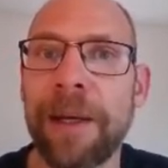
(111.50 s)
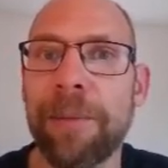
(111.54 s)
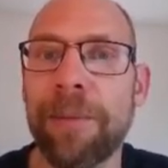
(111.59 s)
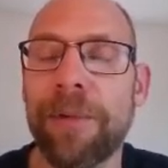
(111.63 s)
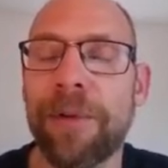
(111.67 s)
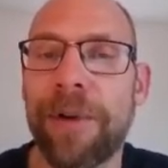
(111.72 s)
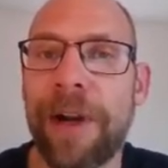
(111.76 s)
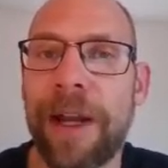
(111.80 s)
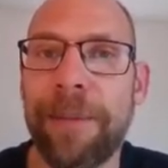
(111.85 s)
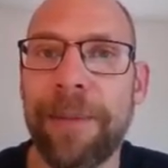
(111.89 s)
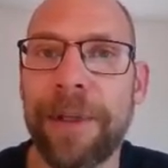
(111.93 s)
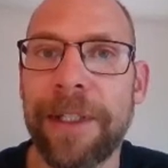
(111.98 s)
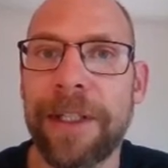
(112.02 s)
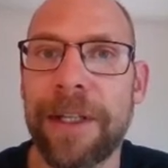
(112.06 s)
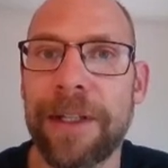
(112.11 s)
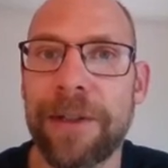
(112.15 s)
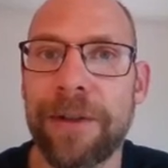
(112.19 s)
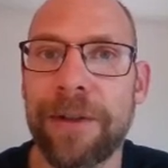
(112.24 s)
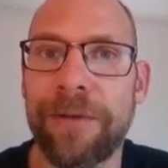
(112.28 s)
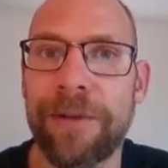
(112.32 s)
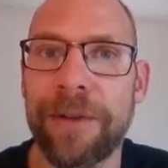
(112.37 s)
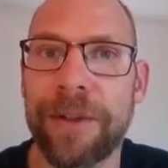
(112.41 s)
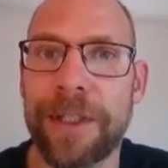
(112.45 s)

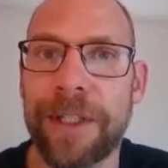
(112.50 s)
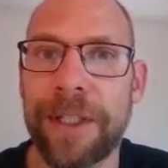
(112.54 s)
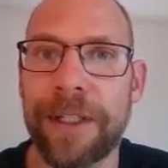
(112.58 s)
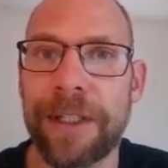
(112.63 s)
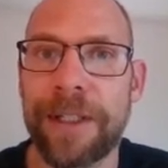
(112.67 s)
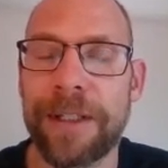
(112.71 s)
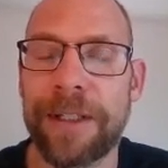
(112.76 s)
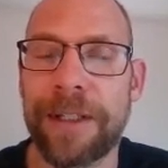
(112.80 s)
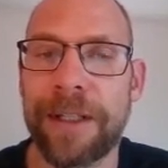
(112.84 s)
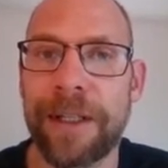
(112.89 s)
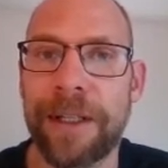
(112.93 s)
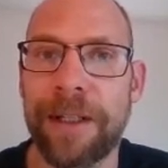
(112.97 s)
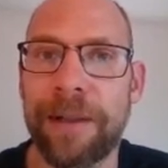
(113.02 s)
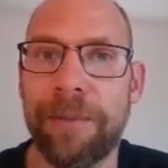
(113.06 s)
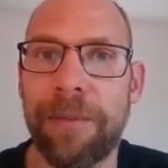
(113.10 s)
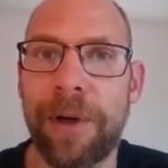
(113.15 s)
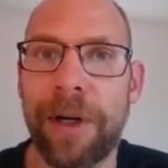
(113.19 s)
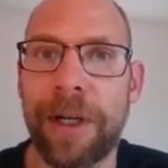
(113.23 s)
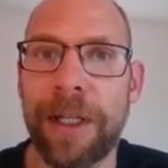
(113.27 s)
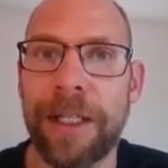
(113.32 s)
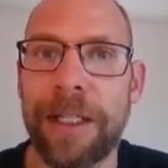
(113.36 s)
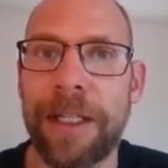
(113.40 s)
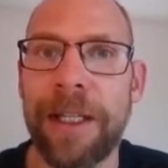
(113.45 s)
parameters of your statistical
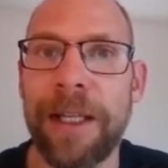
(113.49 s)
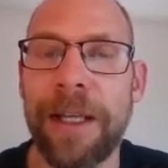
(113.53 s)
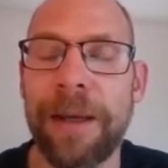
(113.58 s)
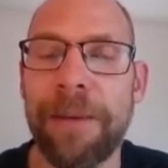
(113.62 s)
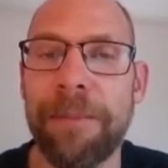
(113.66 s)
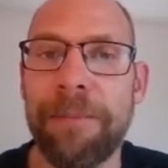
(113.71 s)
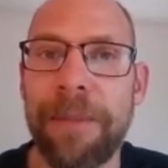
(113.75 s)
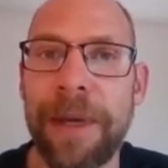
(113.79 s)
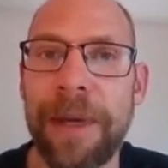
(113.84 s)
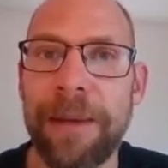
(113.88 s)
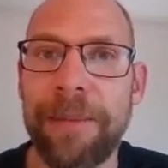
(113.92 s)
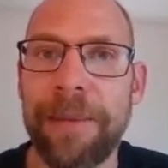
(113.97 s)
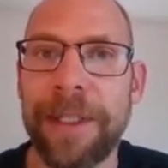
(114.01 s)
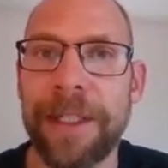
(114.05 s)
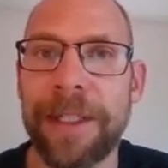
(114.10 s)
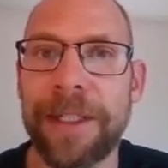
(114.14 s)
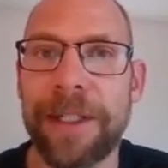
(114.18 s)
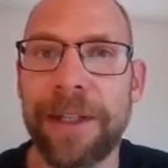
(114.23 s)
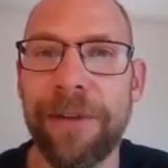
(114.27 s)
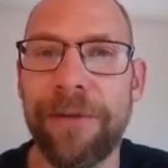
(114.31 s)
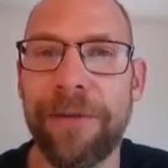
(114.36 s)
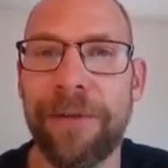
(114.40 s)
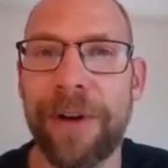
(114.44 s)
model may be
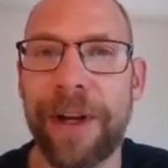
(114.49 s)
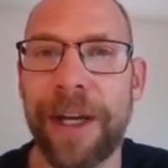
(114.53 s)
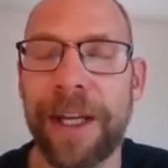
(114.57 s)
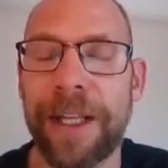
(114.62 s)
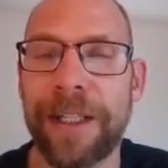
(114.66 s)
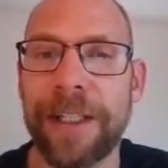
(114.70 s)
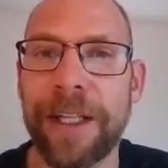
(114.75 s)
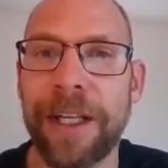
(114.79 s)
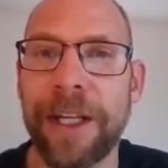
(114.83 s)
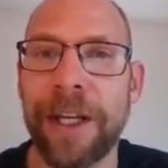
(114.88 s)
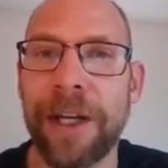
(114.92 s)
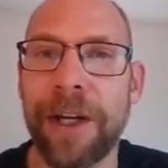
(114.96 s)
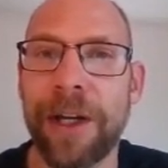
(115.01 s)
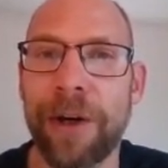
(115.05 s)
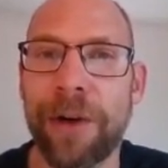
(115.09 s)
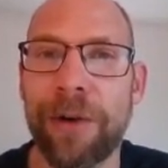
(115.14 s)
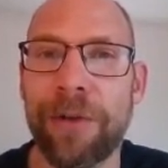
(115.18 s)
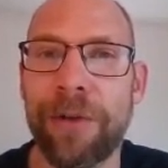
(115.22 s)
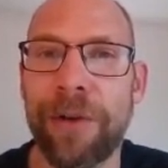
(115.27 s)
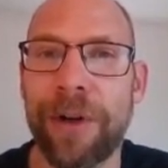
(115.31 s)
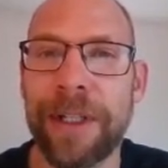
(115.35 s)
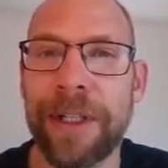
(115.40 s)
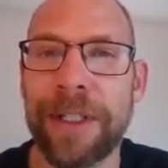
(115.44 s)
different
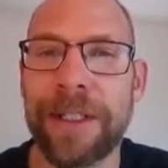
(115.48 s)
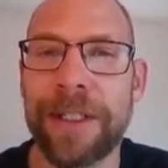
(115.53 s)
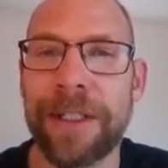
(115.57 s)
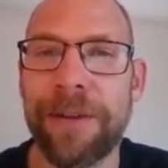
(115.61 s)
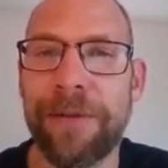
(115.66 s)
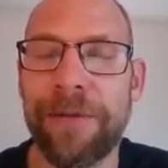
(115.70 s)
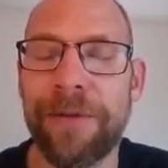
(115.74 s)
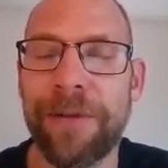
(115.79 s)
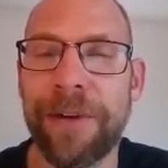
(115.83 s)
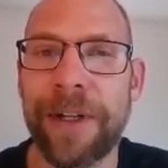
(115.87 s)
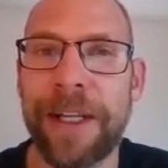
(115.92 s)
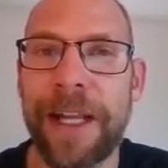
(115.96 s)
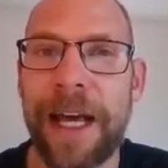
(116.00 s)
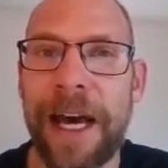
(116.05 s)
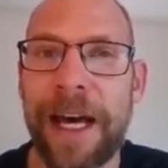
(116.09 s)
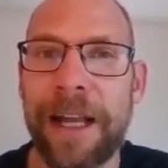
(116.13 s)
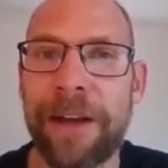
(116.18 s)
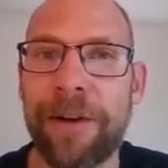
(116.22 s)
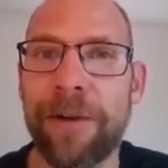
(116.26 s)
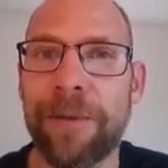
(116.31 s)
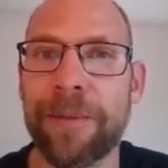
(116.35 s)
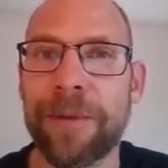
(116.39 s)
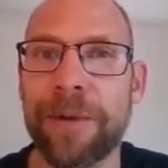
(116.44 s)
across different
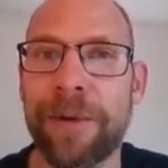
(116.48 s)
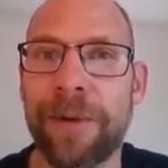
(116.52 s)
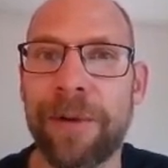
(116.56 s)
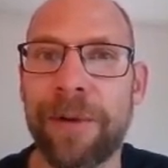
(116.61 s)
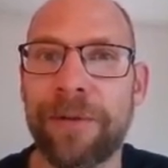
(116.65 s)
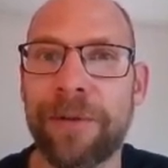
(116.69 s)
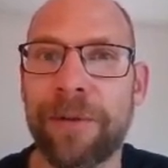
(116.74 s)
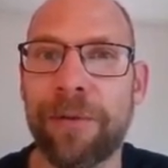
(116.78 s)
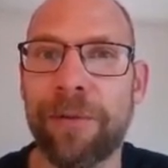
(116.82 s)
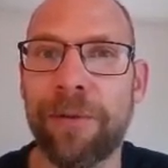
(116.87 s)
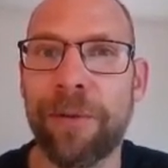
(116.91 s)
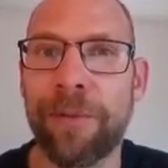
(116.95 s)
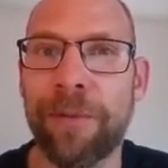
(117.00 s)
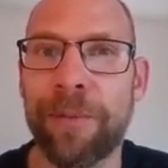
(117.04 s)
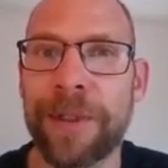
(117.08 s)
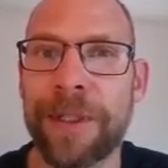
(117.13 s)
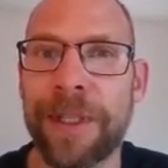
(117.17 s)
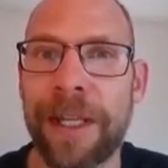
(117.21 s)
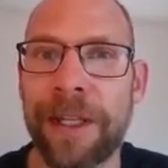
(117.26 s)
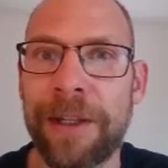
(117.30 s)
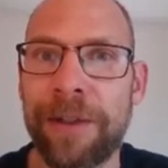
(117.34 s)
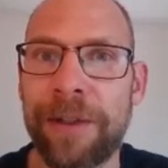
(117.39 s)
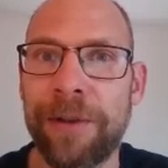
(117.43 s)
unobserved groups
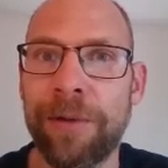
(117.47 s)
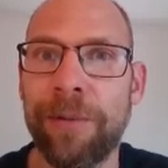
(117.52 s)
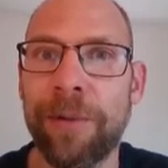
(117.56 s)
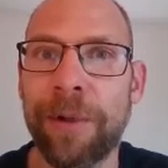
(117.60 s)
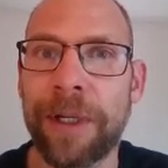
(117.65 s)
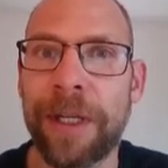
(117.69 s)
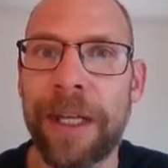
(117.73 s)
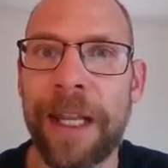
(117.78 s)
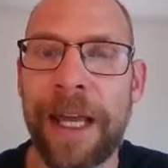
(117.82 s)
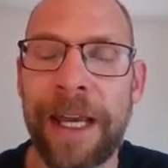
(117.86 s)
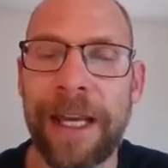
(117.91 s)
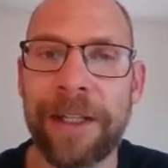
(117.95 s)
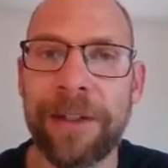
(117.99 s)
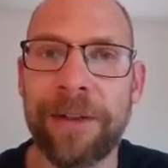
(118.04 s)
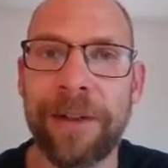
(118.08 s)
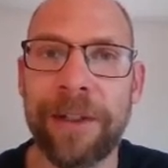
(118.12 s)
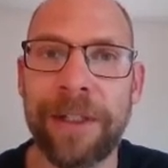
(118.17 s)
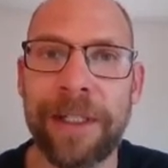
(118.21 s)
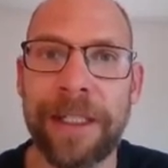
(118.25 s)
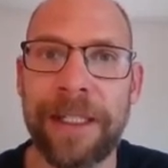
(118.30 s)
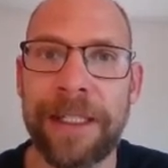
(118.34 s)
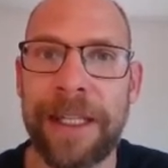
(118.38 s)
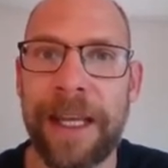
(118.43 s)
that you would like to
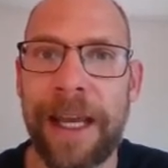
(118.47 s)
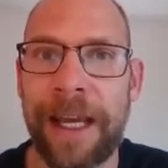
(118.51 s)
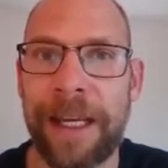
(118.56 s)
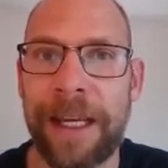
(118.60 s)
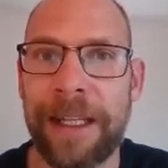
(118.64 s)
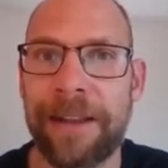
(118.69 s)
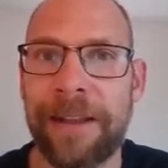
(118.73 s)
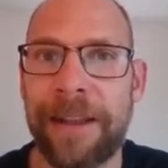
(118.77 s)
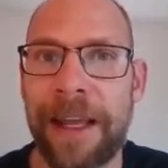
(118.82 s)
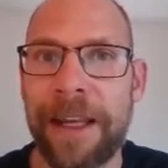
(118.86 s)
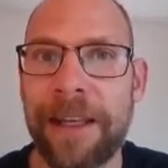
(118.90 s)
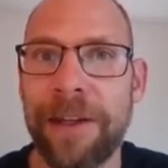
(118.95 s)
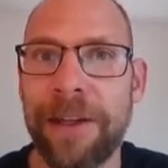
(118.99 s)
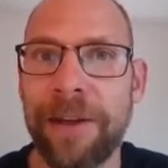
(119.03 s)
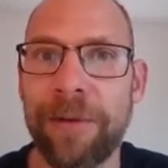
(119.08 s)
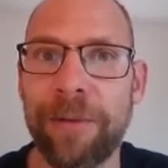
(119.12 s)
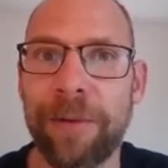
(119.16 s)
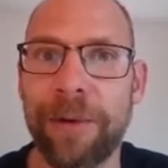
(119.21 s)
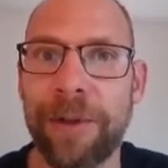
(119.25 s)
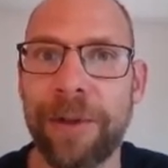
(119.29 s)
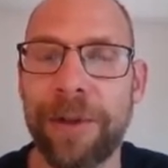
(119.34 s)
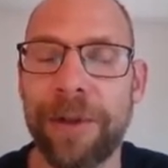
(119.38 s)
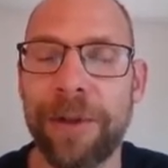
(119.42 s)
detect. Then you
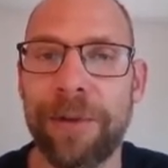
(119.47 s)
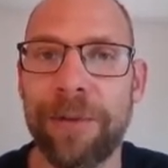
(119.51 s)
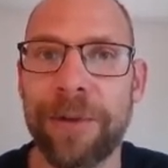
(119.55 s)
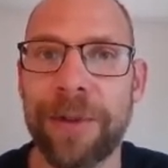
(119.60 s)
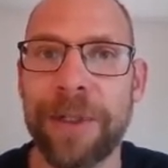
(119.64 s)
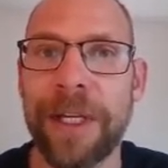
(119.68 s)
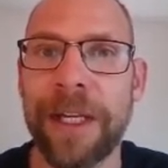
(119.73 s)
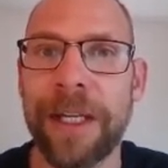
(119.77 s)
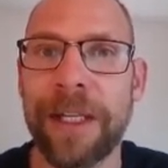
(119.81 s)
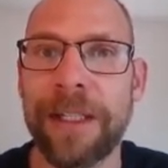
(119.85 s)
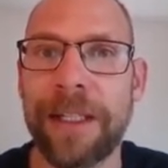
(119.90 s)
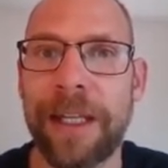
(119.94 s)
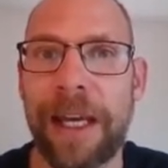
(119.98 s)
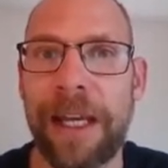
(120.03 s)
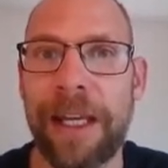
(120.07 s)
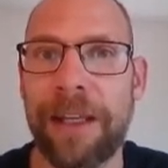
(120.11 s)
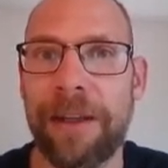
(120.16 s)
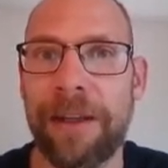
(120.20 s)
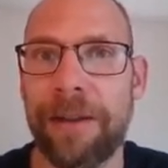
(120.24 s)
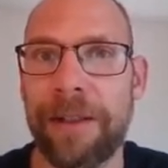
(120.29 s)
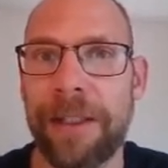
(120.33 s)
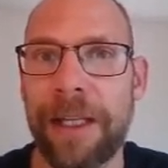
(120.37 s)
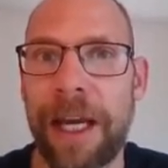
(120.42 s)
would use
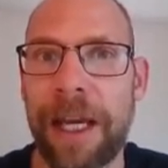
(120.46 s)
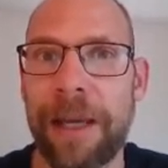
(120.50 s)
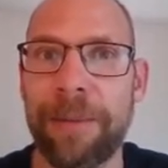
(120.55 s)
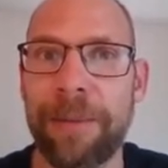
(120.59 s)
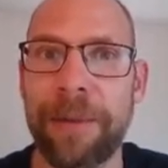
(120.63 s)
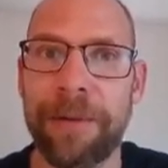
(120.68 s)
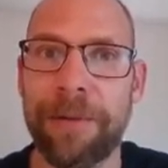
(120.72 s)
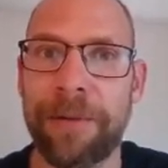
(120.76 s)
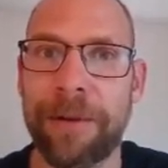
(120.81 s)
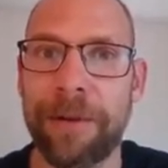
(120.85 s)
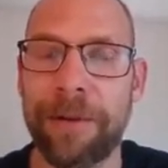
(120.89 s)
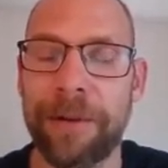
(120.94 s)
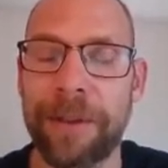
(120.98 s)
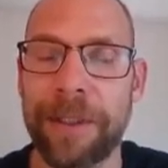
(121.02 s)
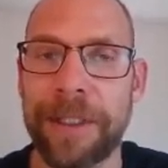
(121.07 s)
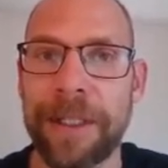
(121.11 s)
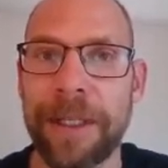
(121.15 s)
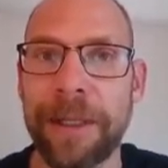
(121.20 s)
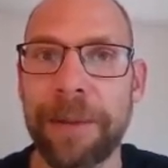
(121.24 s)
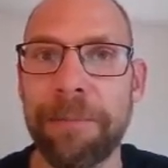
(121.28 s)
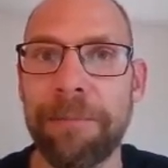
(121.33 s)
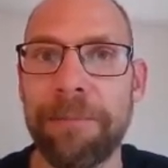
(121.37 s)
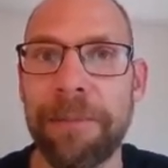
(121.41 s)
type, type
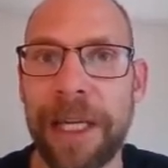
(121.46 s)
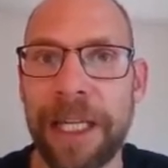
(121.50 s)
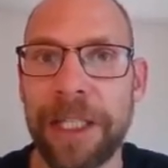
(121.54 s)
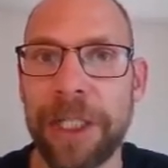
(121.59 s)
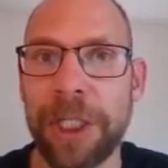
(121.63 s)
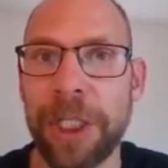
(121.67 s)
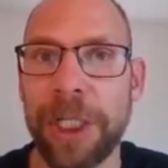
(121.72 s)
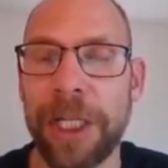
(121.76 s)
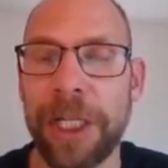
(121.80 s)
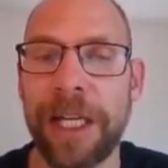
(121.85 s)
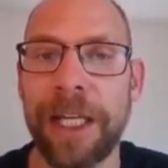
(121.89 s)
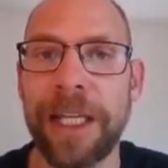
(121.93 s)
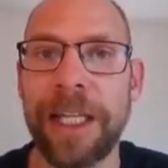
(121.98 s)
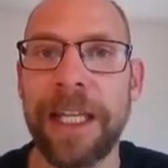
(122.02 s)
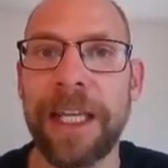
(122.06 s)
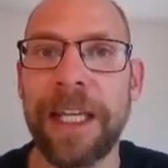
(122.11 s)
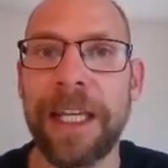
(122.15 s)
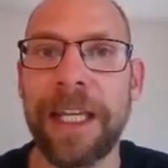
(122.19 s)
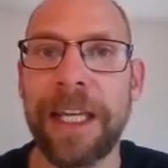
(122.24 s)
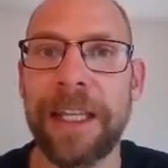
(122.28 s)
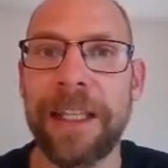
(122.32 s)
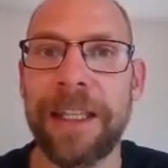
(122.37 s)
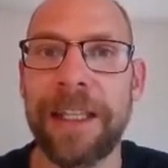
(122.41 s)
equals mixture
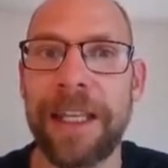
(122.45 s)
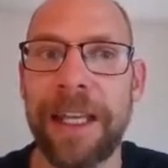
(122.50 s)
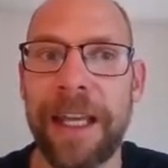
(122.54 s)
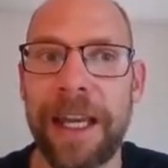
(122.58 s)
in the